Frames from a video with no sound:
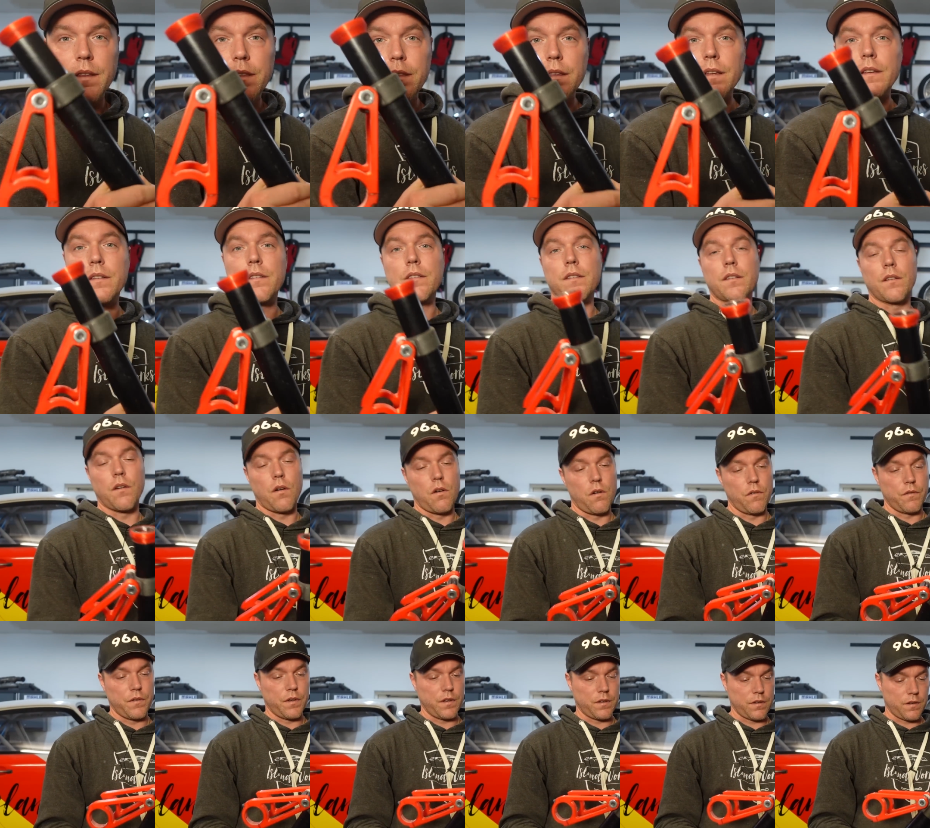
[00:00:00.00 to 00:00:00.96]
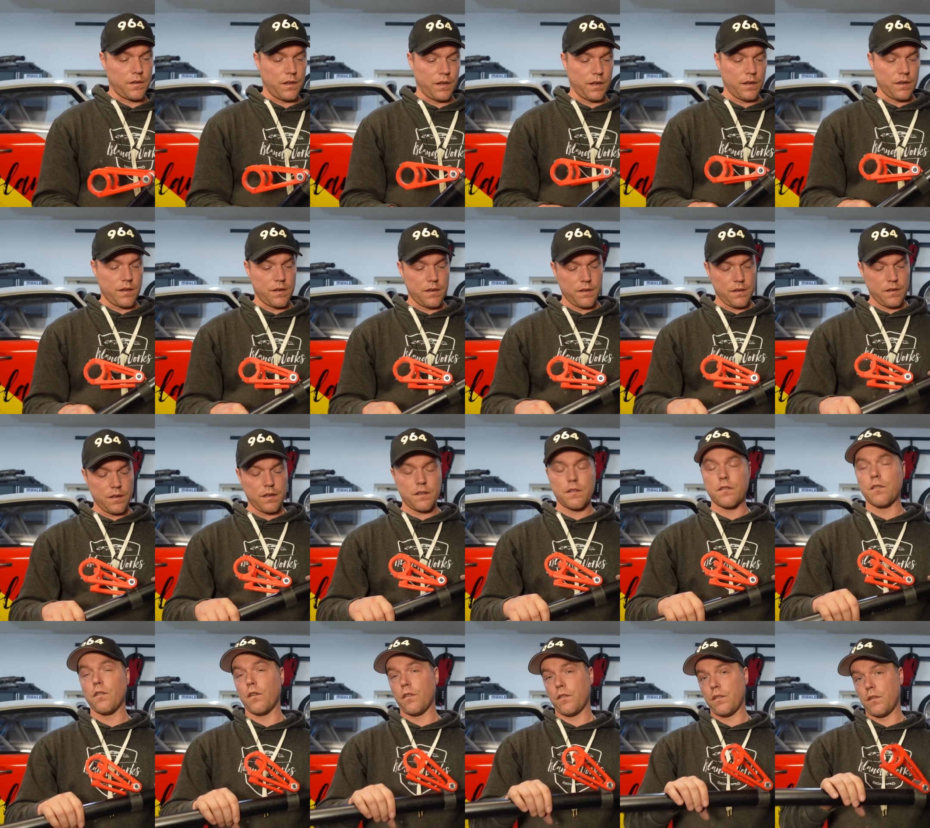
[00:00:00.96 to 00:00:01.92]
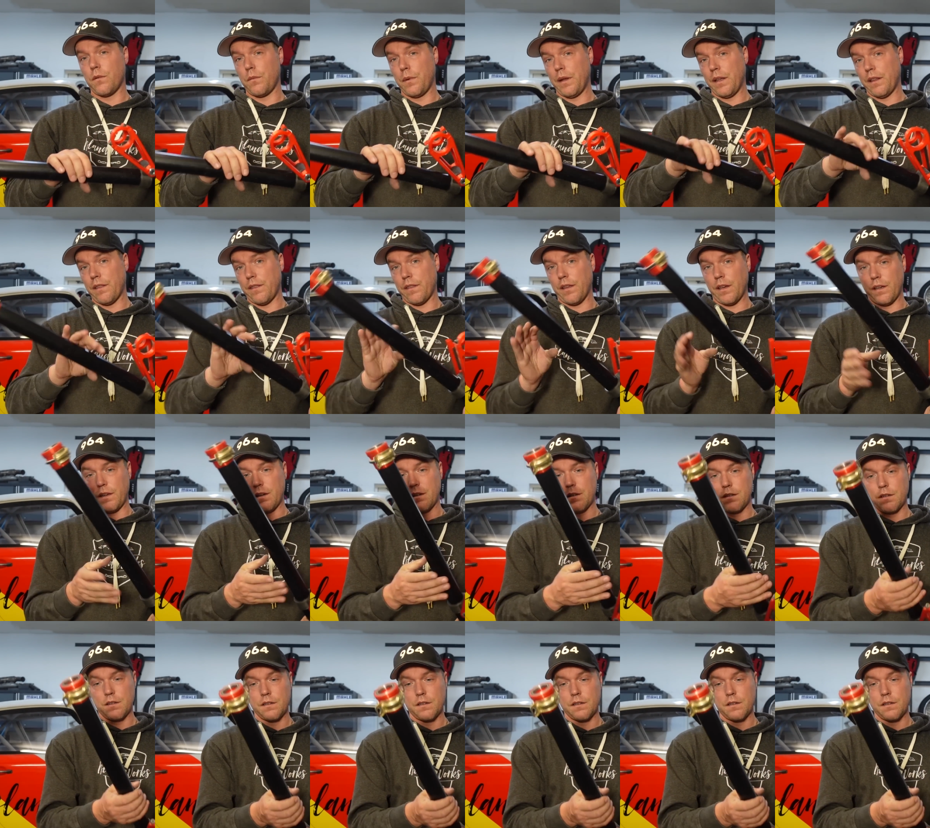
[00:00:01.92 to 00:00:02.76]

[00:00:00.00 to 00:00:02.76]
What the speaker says: This obviously is not the real thing,